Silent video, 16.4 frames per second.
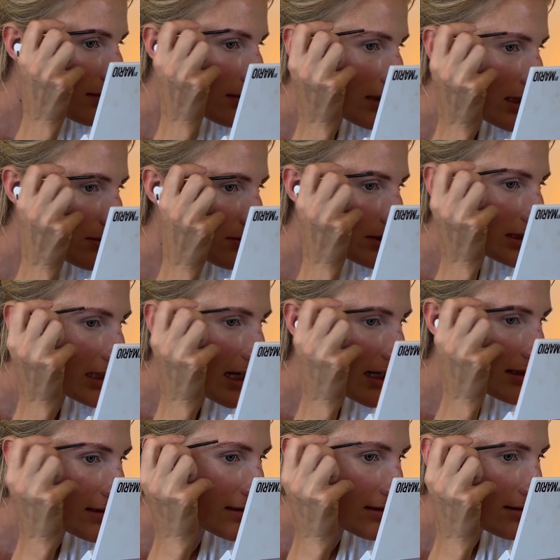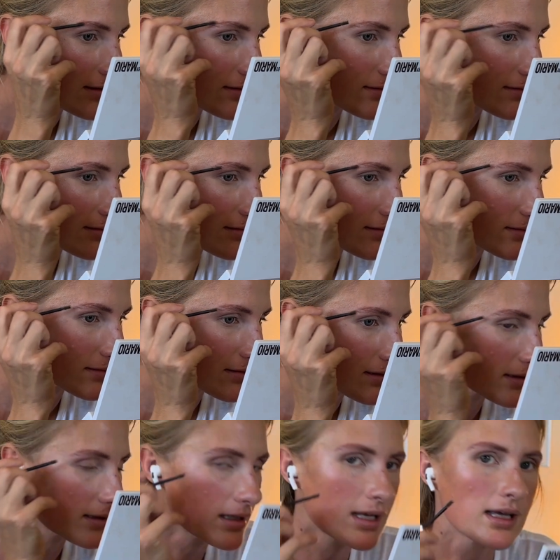it was nice.
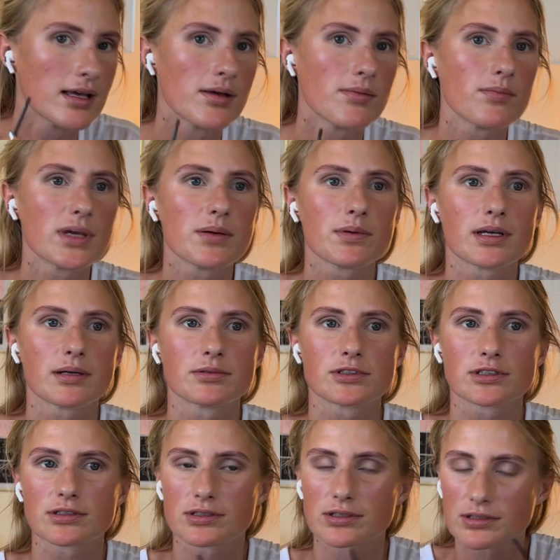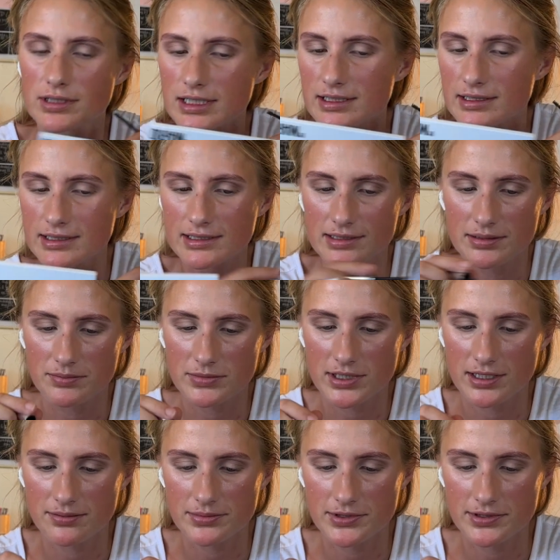Maybe I'm just a little busy
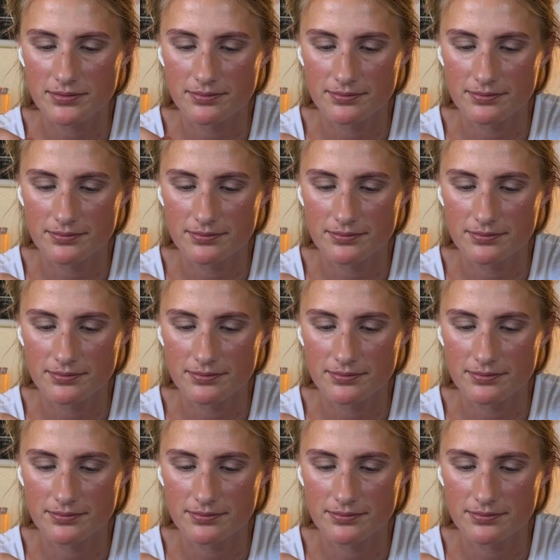sometimes.